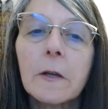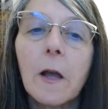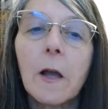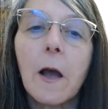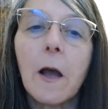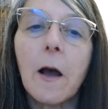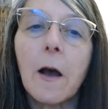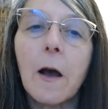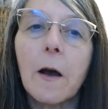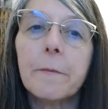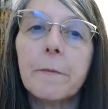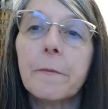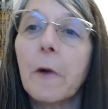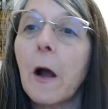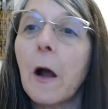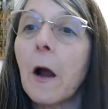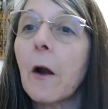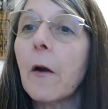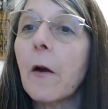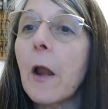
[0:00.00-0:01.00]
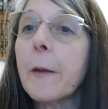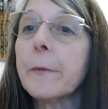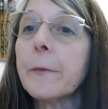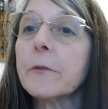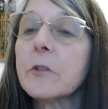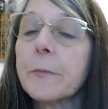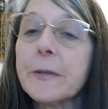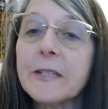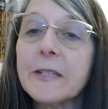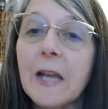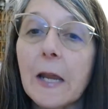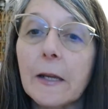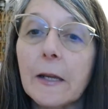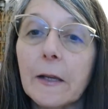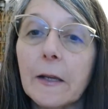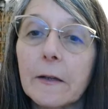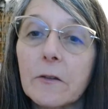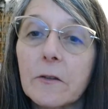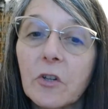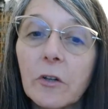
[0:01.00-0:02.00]
are able to be
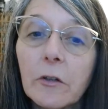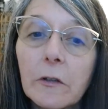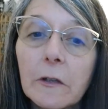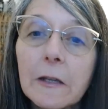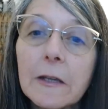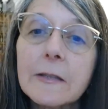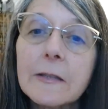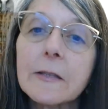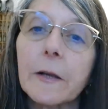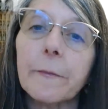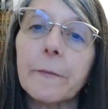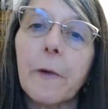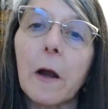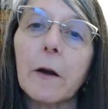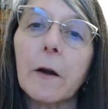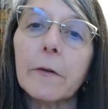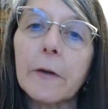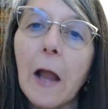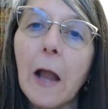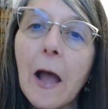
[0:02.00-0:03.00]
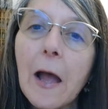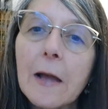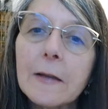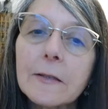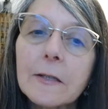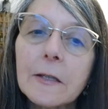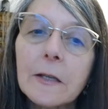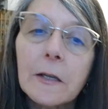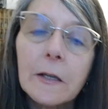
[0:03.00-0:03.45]
taken internally, some are not.